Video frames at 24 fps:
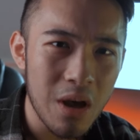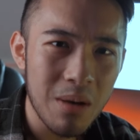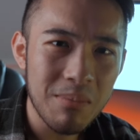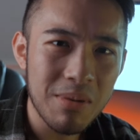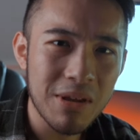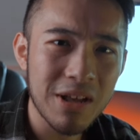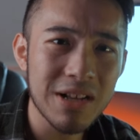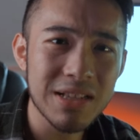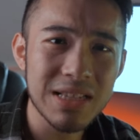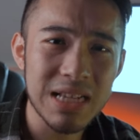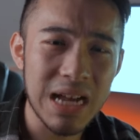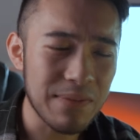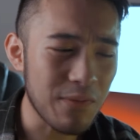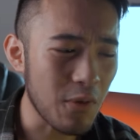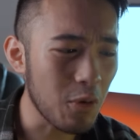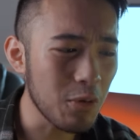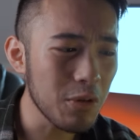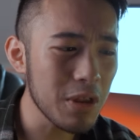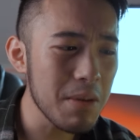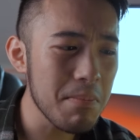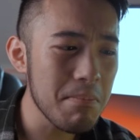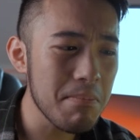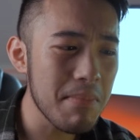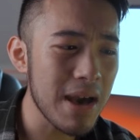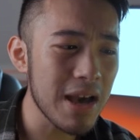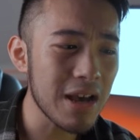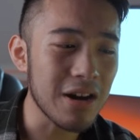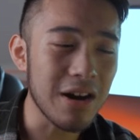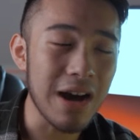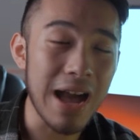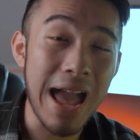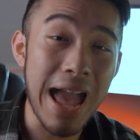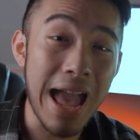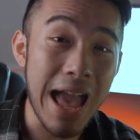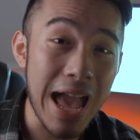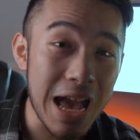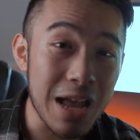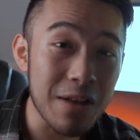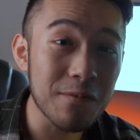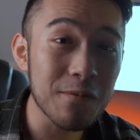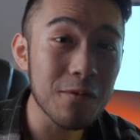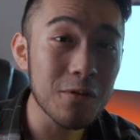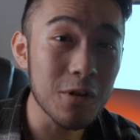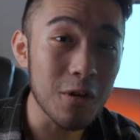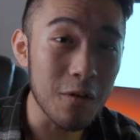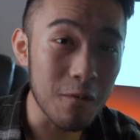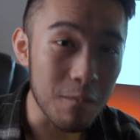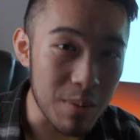because I've only met a
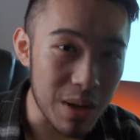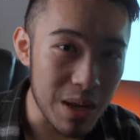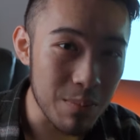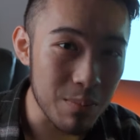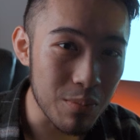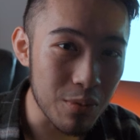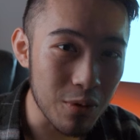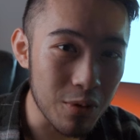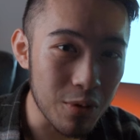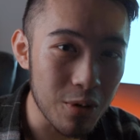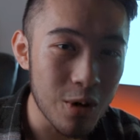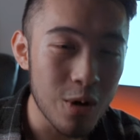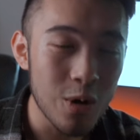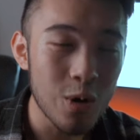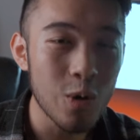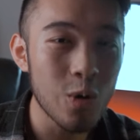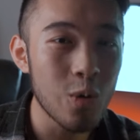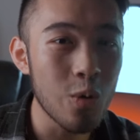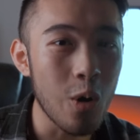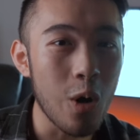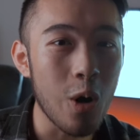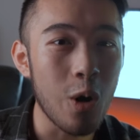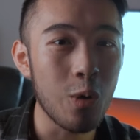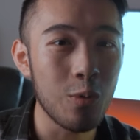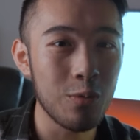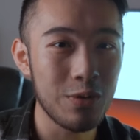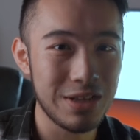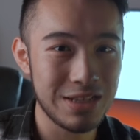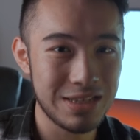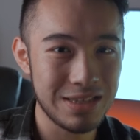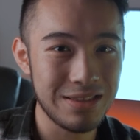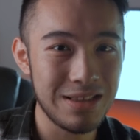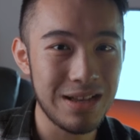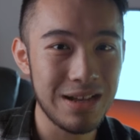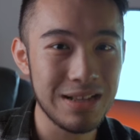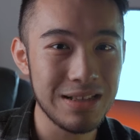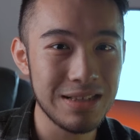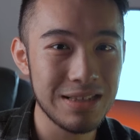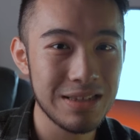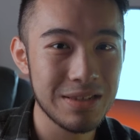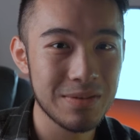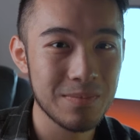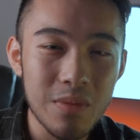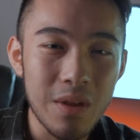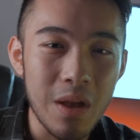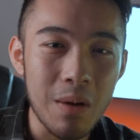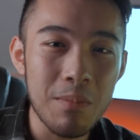handful of people who own this lens,